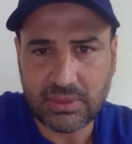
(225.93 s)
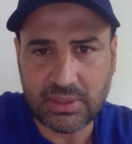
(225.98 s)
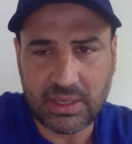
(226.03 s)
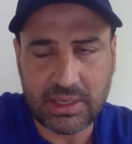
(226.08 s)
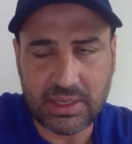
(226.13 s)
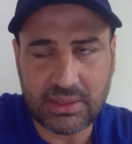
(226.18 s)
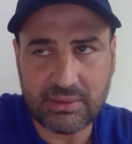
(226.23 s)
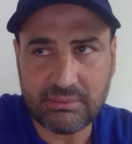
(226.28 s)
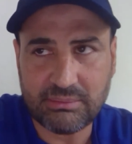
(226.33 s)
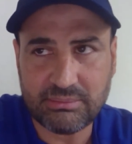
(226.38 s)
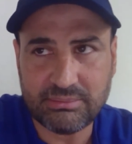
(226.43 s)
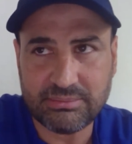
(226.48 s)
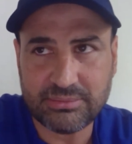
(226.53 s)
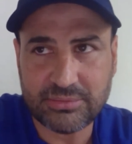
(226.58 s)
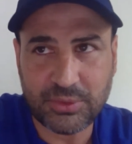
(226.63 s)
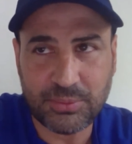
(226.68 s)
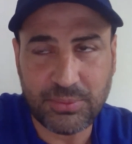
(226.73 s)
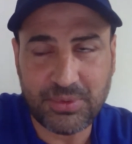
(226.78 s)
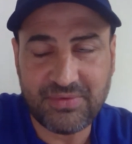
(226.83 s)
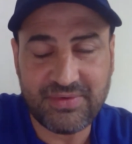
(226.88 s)
And
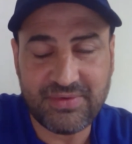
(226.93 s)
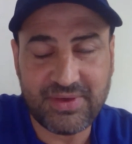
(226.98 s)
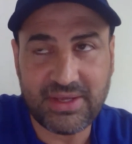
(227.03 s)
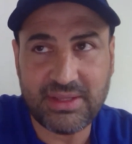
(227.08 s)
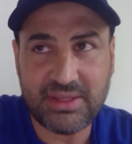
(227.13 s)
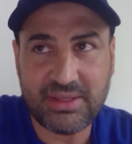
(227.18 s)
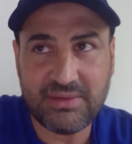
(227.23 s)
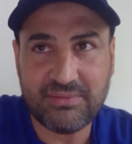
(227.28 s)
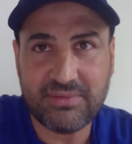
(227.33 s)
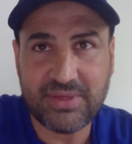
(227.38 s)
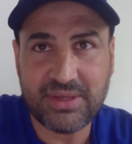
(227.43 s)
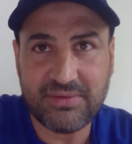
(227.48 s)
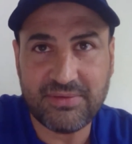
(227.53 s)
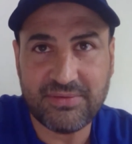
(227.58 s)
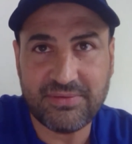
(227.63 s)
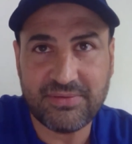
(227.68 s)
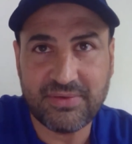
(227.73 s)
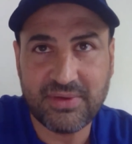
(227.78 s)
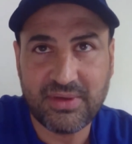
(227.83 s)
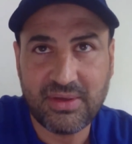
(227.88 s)
to be fair,
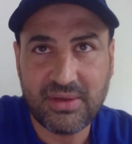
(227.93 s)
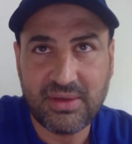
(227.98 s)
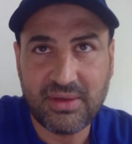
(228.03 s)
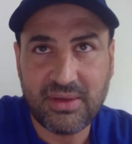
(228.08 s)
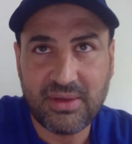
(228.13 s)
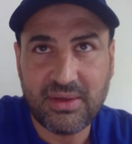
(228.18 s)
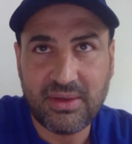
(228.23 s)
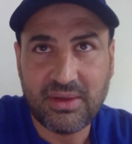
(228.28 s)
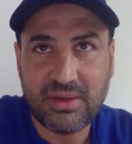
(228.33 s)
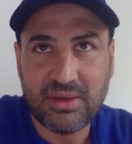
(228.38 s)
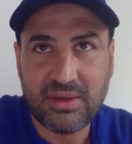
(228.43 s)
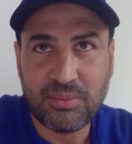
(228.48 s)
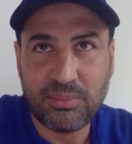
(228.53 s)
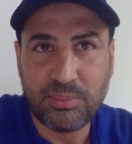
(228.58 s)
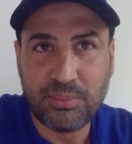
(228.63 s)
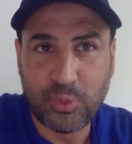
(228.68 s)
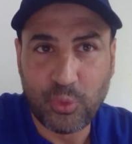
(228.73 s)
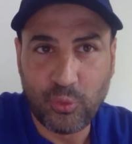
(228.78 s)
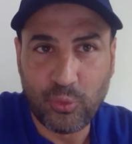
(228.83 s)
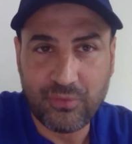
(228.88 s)
they've
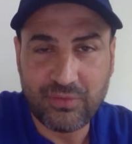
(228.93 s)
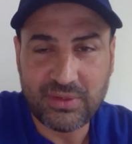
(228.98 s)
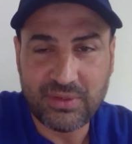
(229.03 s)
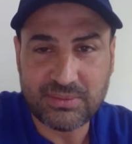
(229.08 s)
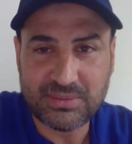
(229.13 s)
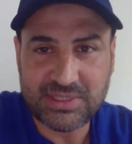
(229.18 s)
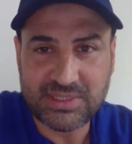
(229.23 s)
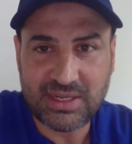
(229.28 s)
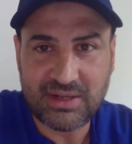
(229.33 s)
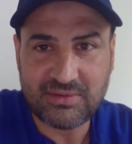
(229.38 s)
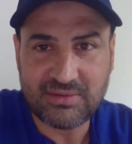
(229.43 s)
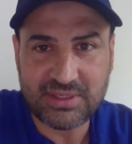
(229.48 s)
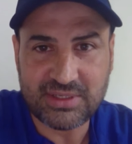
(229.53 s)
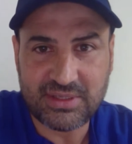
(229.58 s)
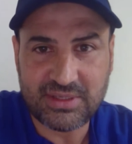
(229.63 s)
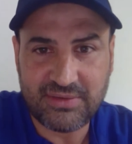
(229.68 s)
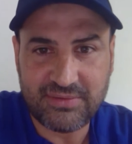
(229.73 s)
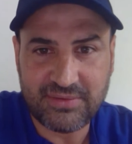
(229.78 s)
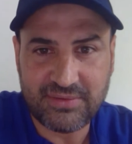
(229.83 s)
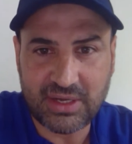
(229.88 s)
proved themselves and
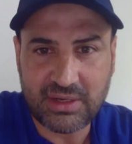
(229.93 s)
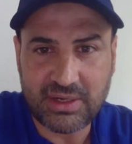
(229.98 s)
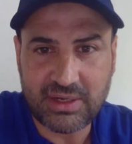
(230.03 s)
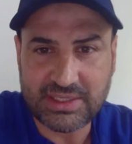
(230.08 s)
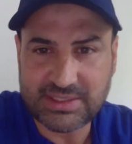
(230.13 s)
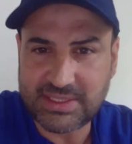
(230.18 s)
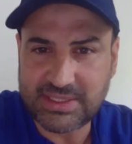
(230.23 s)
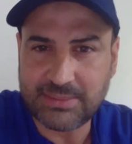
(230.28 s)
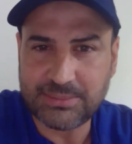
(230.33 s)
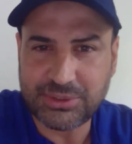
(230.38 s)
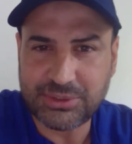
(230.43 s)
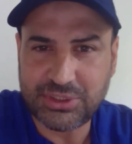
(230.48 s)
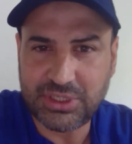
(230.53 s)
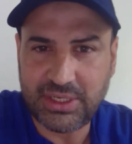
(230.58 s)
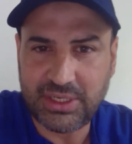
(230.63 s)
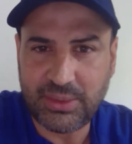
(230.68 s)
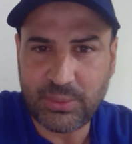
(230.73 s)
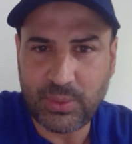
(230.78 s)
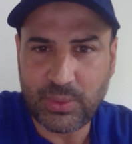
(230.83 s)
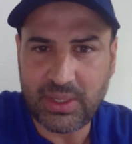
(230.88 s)
they've done
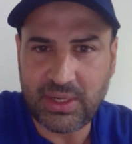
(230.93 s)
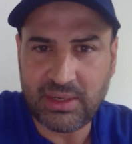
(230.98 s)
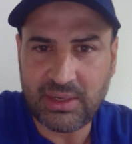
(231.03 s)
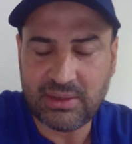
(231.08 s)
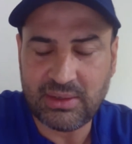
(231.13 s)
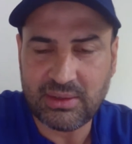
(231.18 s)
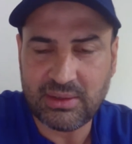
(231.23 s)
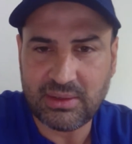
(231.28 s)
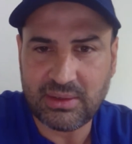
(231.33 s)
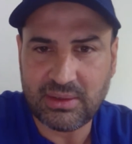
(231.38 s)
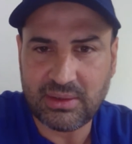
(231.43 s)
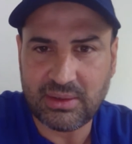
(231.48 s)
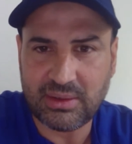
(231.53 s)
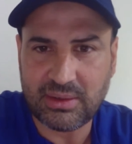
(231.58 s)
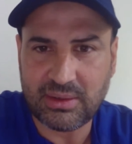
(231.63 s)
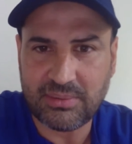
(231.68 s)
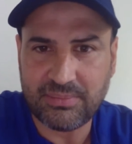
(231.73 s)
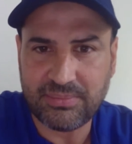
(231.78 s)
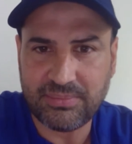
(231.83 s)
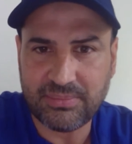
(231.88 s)
exceptionally
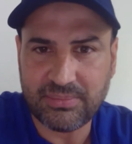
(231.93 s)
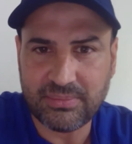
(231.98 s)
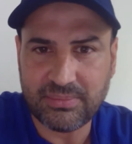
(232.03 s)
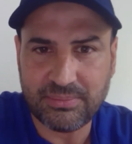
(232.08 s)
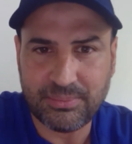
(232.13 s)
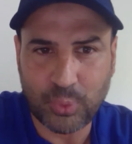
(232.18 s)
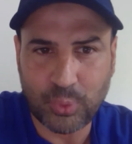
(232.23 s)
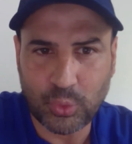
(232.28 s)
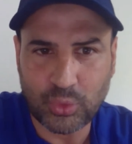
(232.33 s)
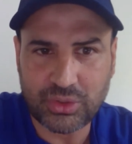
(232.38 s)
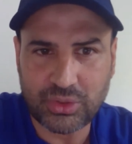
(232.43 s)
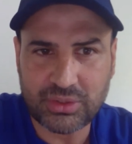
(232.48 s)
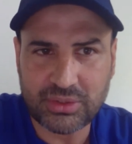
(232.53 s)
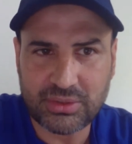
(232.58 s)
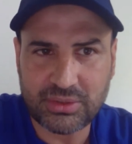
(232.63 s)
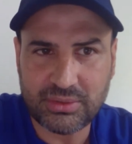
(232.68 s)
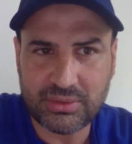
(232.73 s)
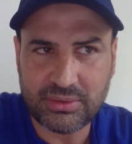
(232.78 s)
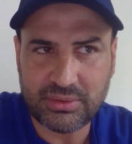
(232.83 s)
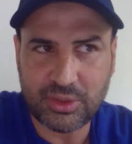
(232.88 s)
well, both
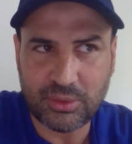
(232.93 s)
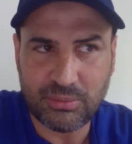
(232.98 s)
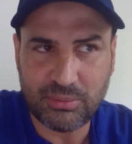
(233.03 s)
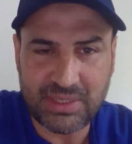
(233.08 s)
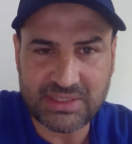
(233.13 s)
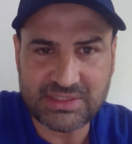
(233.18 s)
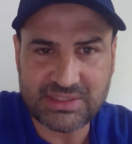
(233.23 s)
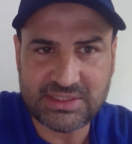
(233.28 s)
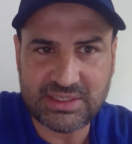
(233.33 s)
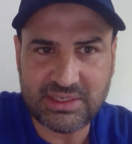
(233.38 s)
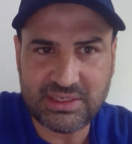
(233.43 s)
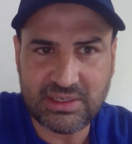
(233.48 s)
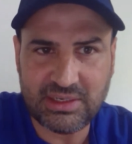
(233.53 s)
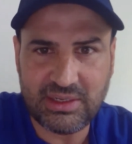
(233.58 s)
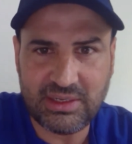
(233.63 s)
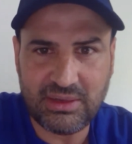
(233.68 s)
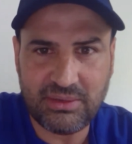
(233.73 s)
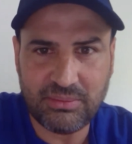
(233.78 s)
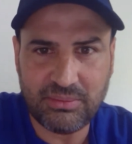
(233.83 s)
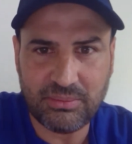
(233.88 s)

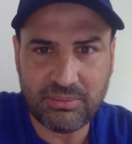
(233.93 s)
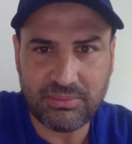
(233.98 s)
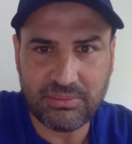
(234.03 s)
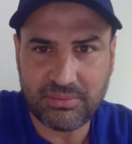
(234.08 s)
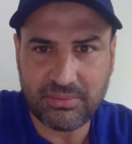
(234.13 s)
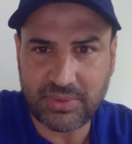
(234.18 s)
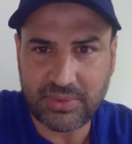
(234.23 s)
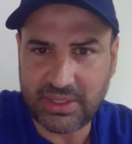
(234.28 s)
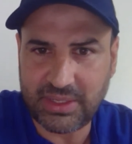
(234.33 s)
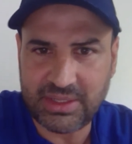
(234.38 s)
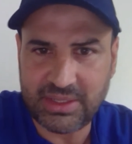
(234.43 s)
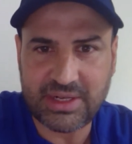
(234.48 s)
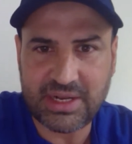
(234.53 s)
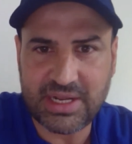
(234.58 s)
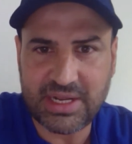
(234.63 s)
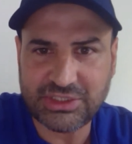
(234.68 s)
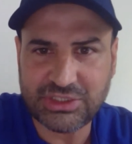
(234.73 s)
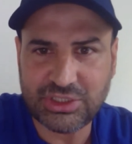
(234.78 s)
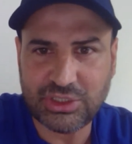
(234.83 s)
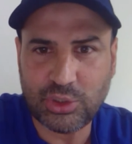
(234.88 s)
domestically in the
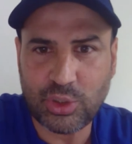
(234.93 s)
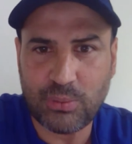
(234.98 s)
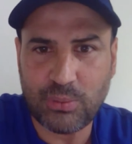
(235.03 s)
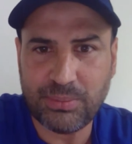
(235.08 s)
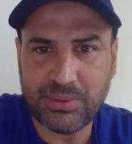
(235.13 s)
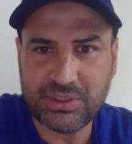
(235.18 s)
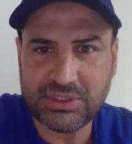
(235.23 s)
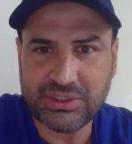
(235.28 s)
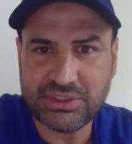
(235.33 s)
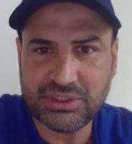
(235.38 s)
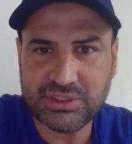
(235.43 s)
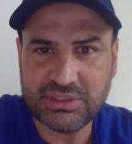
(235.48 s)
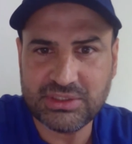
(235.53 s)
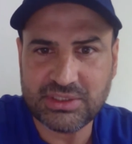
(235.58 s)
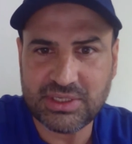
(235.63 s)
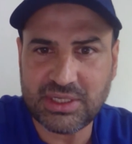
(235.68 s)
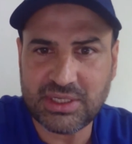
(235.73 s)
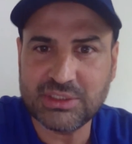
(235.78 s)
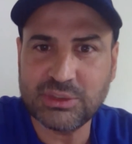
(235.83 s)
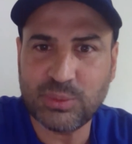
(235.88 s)
national competitions
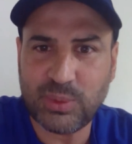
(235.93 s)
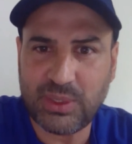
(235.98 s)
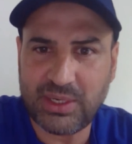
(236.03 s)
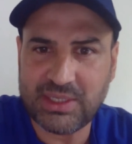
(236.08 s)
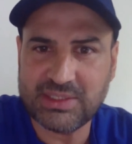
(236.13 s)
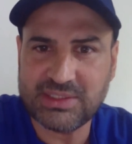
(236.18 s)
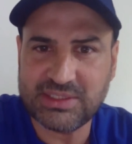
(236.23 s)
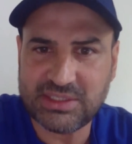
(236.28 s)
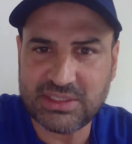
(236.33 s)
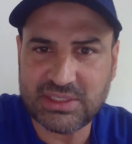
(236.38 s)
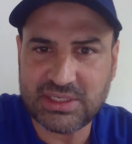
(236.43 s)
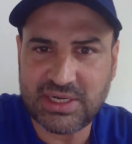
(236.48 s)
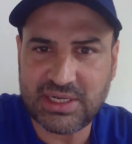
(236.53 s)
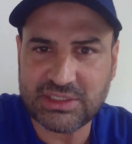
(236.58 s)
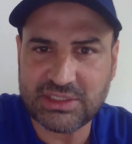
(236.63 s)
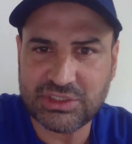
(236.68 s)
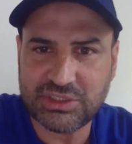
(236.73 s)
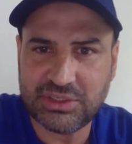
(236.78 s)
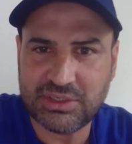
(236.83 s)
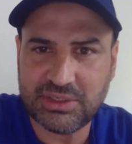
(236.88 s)
as well as
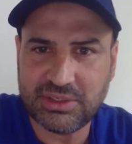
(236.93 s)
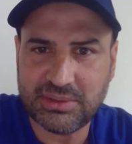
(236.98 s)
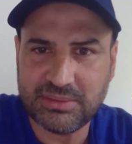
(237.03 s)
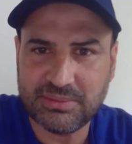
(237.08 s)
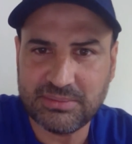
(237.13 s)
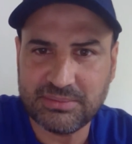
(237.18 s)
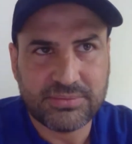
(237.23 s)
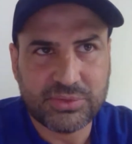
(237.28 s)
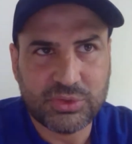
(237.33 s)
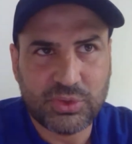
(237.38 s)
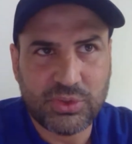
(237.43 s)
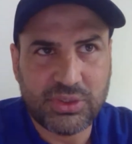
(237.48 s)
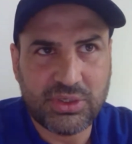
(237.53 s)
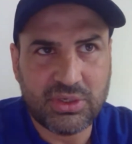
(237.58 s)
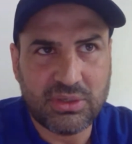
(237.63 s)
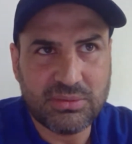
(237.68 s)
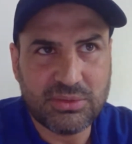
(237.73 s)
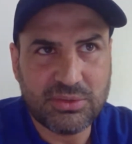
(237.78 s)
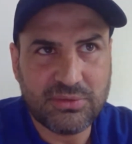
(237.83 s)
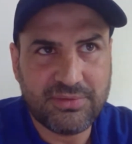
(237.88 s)
internationally. So in
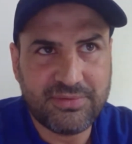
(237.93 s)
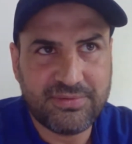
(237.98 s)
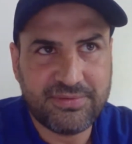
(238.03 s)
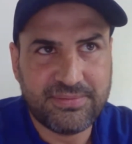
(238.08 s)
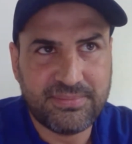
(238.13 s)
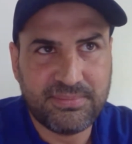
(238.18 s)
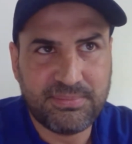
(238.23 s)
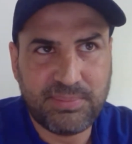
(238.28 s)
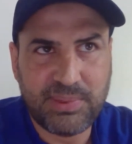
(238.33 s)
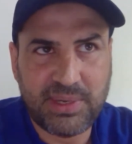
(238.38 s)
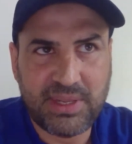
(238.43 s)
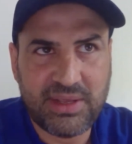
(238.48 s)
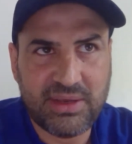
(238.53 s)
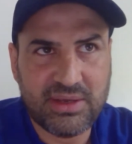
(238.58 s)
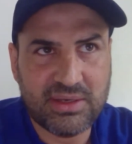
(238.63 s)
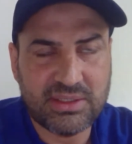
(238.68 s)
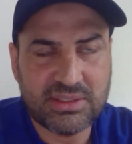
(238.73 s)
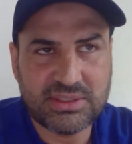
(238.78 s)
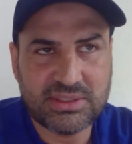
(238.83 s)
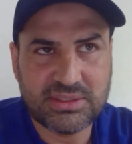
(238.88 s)
terms of
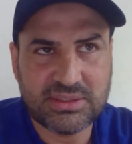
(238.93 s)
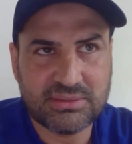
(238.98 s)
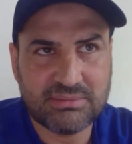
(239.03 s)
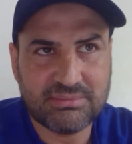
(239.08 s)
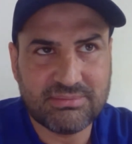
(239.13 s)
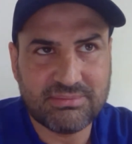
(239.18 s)
players